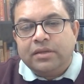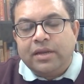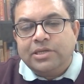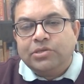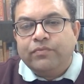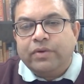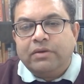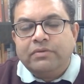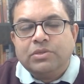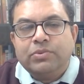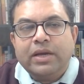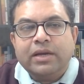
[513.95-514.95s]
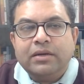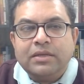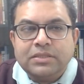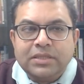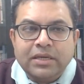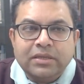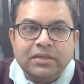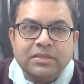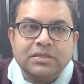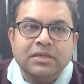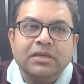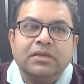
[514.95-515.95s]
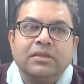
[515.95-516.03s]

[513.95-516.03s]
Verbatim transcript: right so once we understand this